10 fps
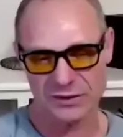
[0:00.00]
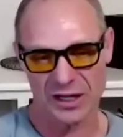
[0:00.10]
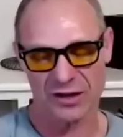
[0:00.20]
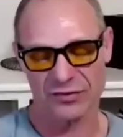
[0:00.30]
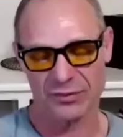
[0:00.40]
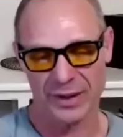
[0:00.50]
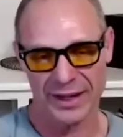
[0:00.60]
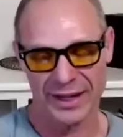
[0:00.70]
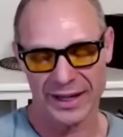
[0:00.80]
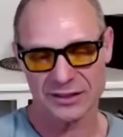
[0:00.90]
off, my
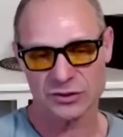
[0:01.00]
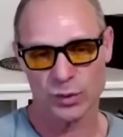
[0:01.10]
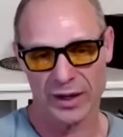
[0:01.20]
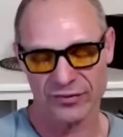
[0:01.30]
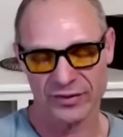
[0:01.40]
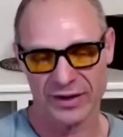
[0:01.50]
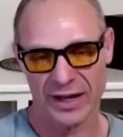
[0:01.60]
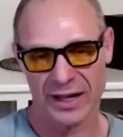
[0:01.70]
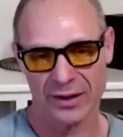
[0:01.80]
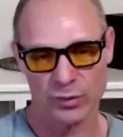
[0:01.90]
ex-wife and
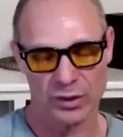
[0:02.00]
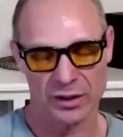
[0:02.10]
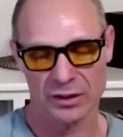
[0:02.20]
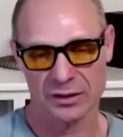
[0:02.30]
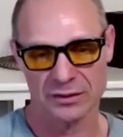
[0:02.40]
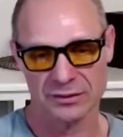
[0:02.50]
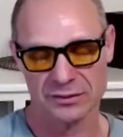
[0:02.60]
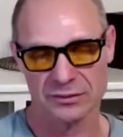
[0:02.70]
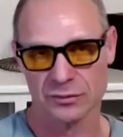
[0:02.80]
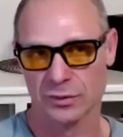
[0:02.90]
I were
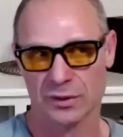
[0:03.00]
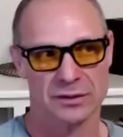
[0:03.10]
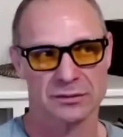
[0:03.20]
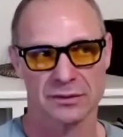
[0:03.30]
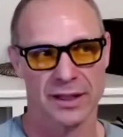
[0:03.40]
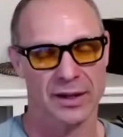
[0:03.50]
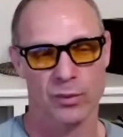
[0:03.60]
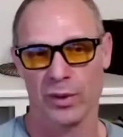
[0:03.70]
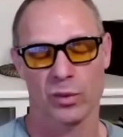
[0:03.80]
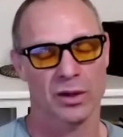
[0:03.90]
were like
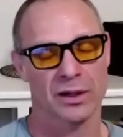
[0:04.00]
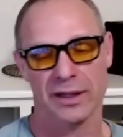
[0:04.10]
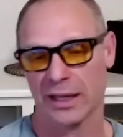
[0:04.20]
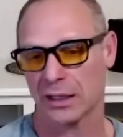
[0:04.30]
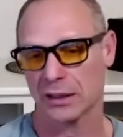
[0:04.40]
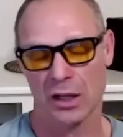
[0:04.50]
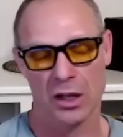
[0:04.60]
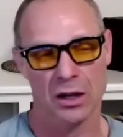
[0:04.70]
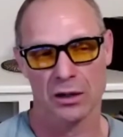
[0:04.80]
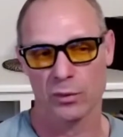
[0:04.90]
we weren't getting
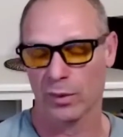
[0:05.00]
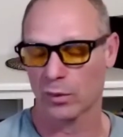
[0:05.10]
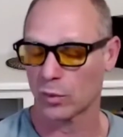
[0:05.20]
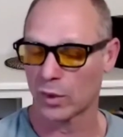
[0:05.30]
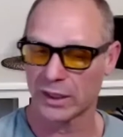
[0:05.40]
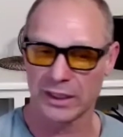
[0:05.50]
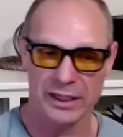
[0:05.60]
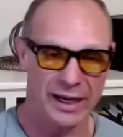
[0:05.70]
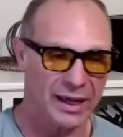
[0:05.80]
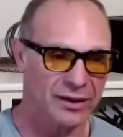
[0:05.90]
along. We were working
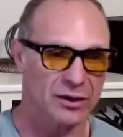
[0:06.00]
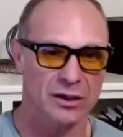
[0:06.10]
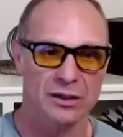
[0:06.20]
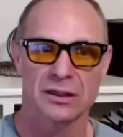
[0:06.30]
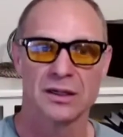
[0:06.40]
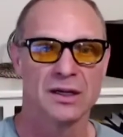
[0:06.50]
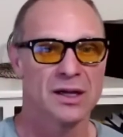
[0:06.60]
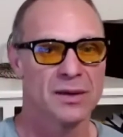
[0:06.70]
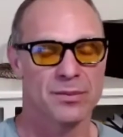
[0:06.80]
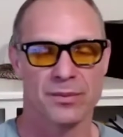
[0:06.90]
together.
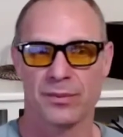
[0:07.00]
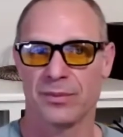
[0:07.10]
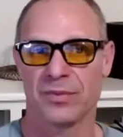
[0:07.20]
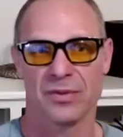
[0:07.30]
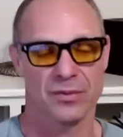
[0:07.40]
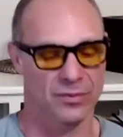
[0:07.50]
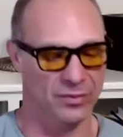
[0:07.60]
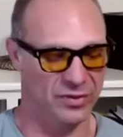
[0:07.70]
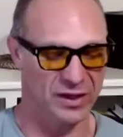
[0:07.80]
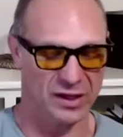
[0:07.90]

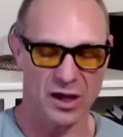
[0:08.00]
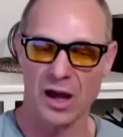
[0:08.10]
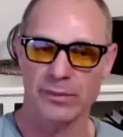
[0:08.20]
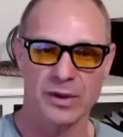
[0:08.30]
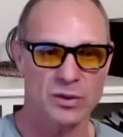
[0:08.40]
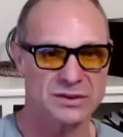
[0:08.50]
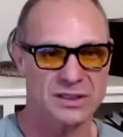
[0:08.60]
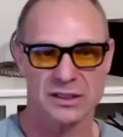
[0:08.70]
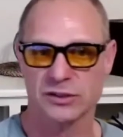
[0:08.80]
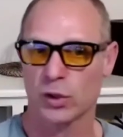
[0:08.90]
The economy was
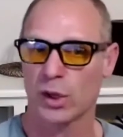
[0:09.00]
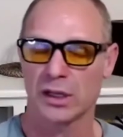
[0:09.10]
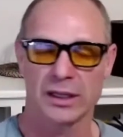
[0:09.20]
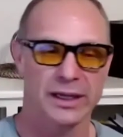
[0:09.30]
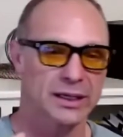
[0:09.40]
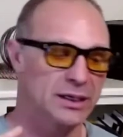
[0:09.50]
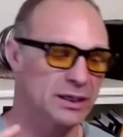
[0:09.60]
in the toilet.